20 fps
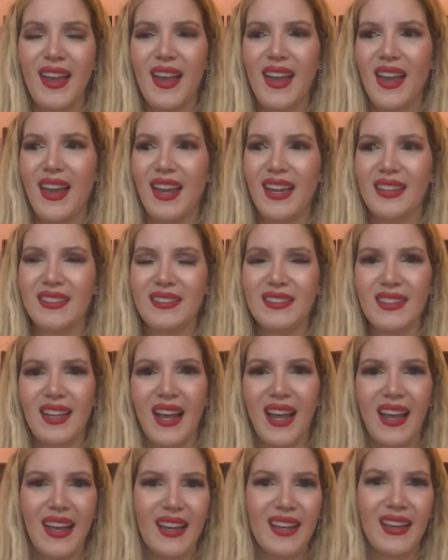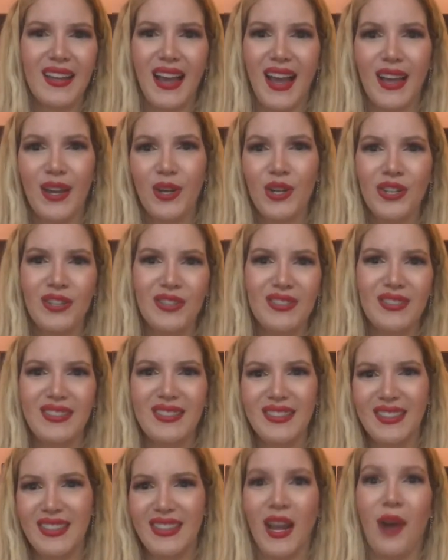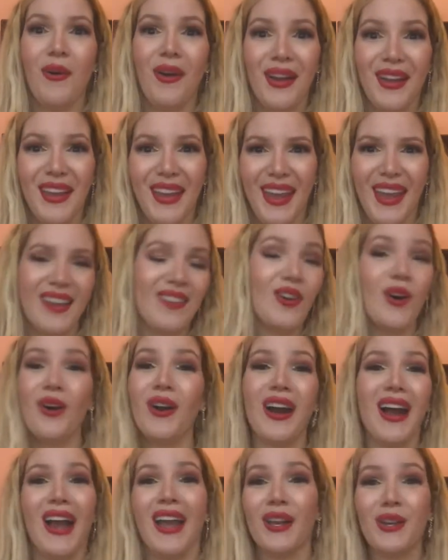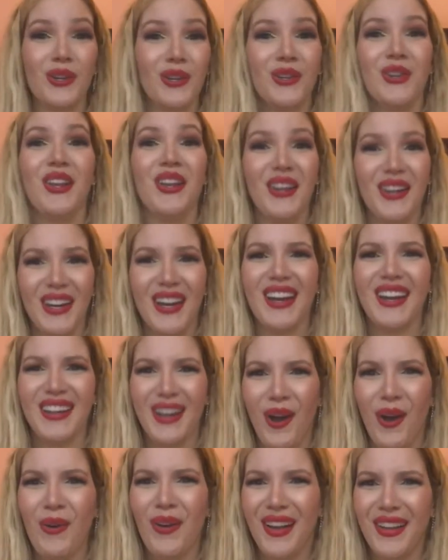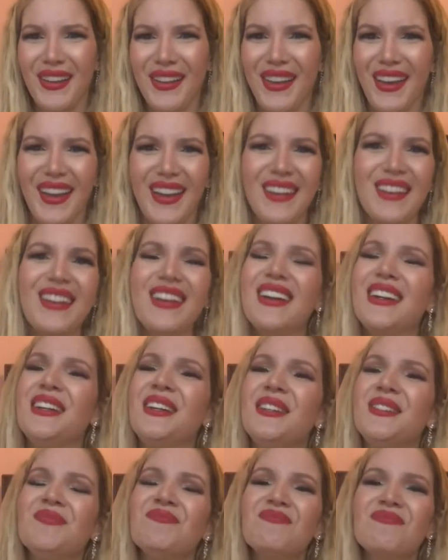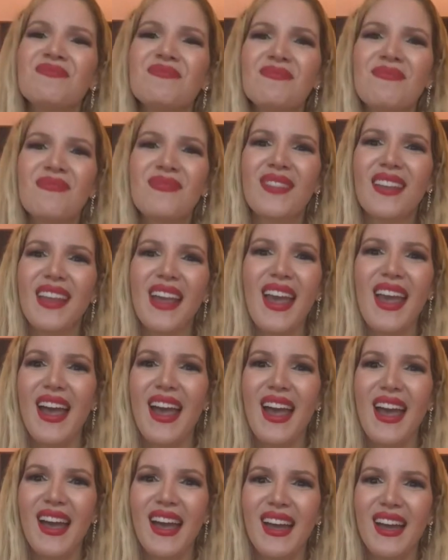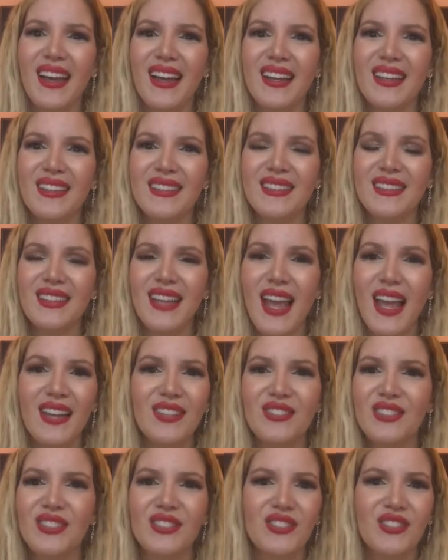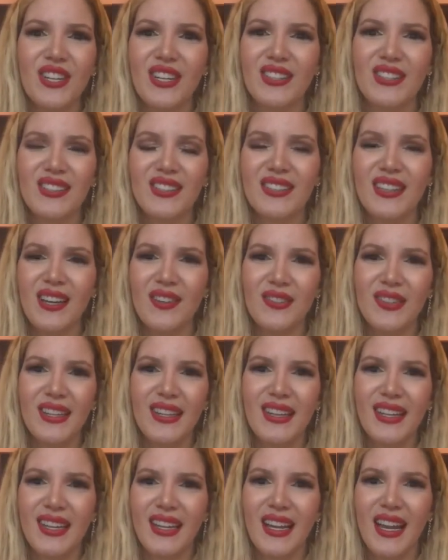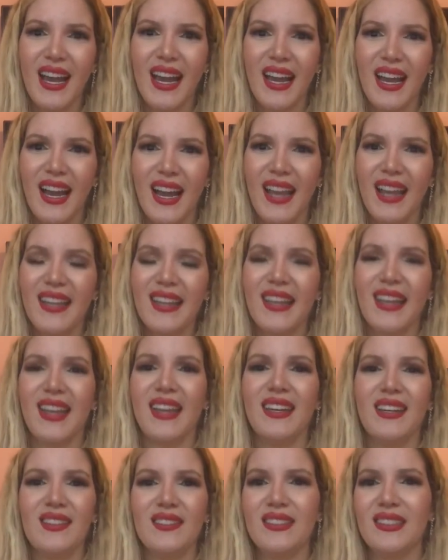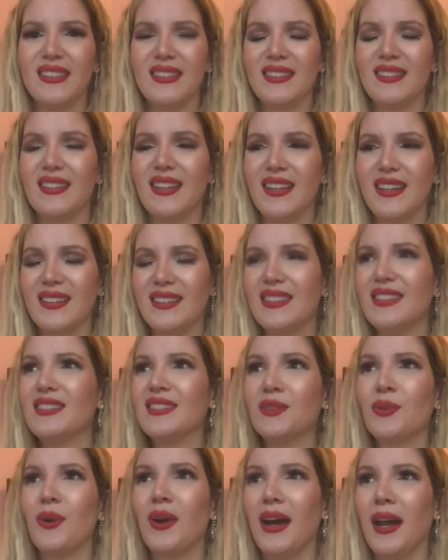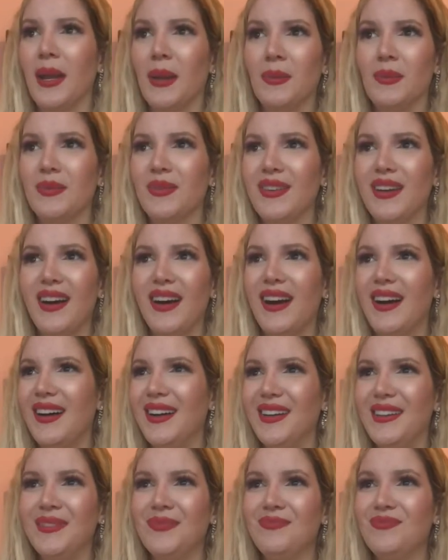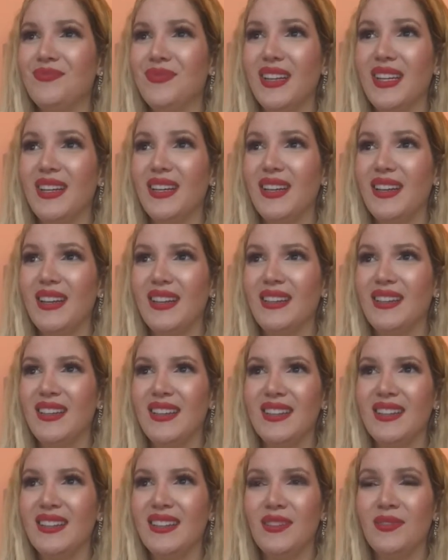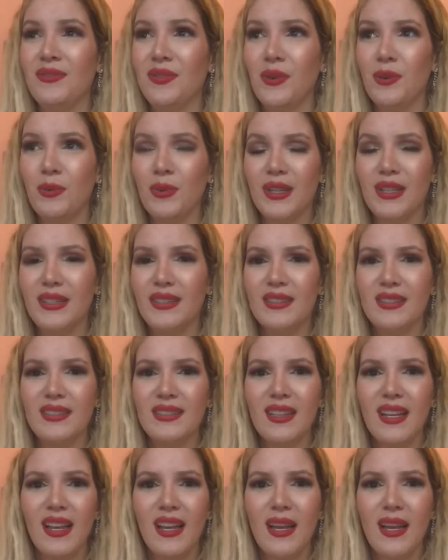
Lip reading: It's like I couldn't see and now I can, or I couldn't hear and now I can. And it just changes everything. I can't even describe in a few words.